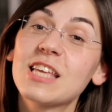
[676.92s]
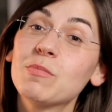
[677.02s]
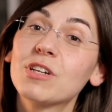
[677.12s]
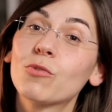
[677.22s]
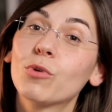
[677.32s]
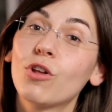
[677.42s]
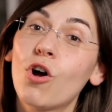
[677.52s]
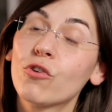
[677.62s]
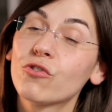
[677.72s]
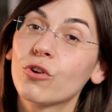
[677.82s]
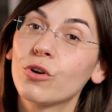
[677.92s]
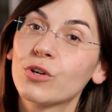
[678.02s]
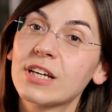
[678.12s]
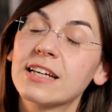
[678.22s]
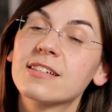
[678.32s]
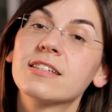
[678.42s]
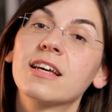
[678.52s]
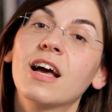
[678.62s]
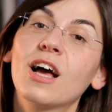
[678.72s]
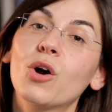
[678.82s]
seminar will also look at
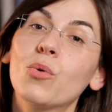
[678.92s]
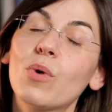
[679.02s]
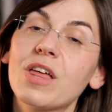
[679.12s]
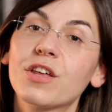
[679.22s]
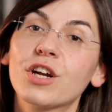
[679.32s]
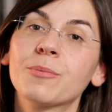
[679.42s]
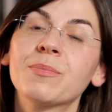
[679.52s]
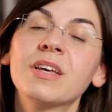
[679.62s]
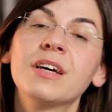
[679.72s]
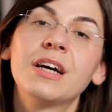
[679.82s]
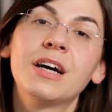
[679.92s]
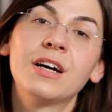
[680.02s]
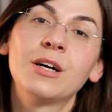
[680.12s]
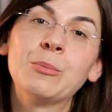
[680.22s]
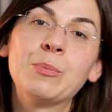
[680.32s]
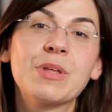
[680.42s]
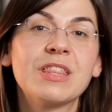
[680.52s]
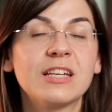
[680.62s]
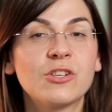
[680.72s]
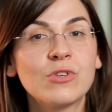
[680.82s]
whether
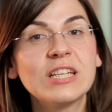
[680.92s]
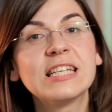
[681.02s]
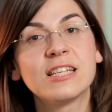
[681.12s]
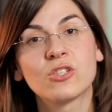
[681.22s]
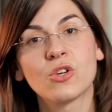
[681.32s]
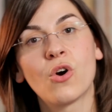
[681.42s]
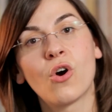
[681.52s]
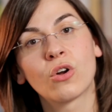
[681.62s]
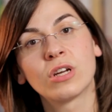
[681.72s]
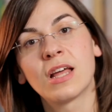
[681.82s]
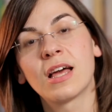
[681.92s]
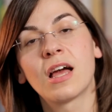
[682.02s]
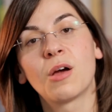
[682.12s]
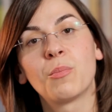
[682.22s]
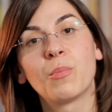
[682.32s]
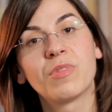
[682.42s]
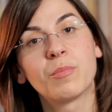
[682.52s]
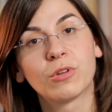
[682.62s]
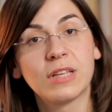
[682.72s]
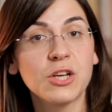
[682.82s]
the treaties on
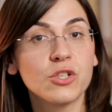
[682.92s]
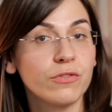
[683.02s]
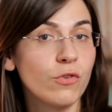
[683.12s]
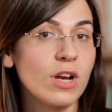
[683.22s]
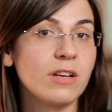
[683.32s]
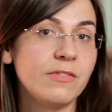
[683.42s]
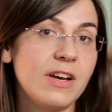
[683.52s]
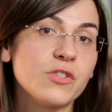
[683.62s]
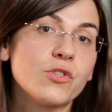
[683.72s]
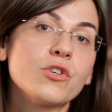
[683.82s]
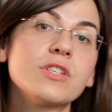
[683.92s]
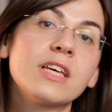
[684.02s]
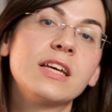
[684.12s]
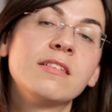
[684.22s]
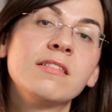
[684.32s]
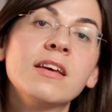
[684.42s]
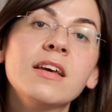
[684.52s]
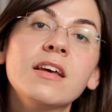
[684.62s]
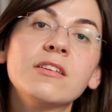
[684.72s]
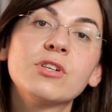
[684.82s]
the protection of foreign investors and
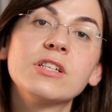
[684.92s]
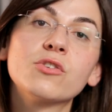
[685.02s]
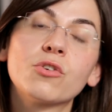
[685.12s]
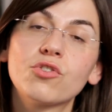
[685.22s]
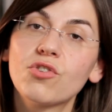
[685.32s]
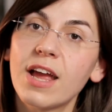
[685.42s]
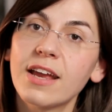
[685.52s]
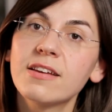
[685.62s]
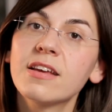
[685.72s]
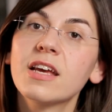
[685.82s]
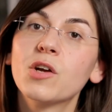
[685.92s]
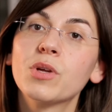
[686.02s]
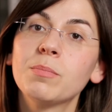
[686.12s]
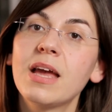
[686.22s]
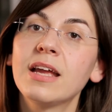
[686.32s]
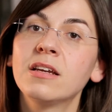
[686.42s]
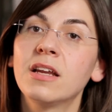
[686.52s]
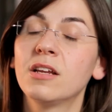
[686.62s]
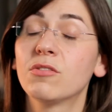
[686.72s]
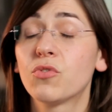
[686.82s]
treaties on trade
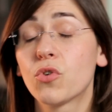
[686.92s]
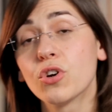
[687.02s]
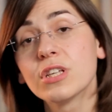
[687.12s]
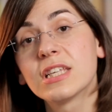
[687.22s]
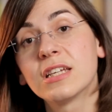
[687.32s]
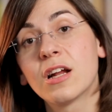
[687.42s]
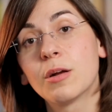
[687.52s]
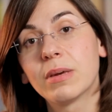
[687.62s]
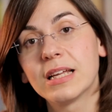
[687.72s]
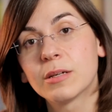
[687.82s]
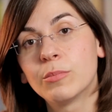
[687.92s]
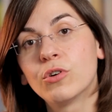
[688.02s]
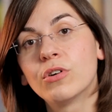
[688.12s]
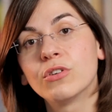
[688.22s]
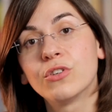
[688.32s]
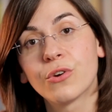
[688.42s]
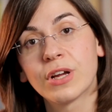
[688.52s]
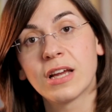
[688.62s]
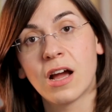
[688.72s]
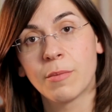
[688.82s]
remain in force and are applicable
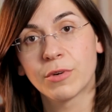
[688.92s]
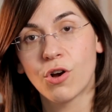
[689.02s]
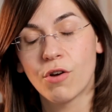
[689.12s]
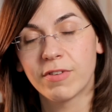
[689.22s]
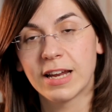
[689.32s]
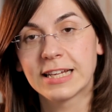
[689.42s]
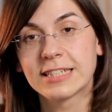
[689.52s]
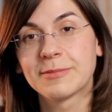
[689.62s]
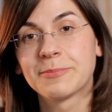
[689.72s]
during armed conflict.